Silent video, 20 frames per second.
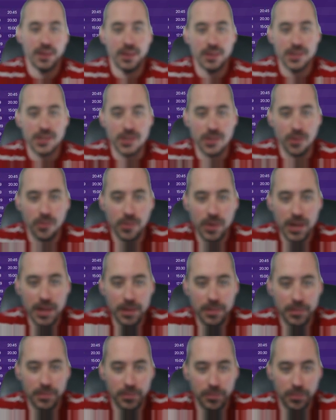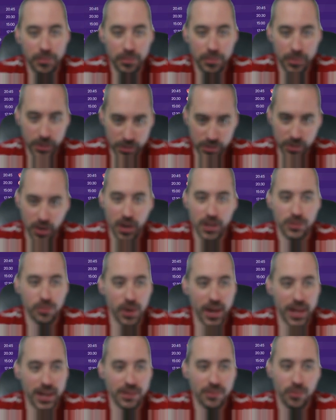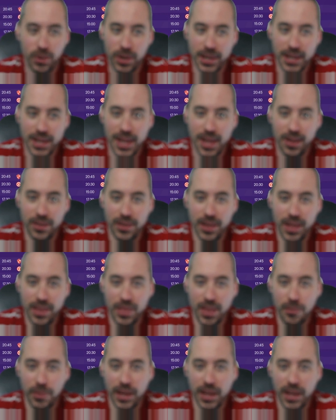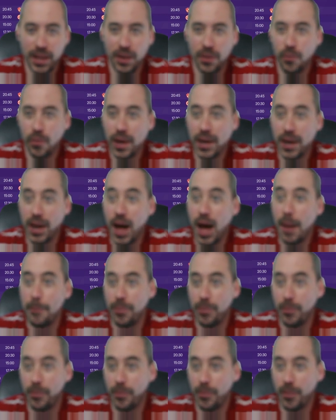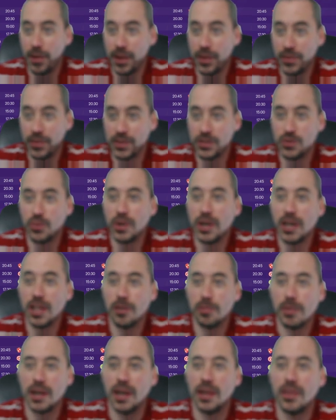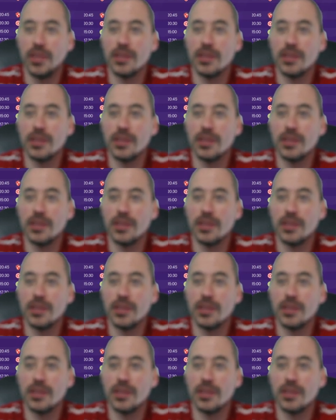So we, you saw us win 1-0, and then we went up in the 20th minute.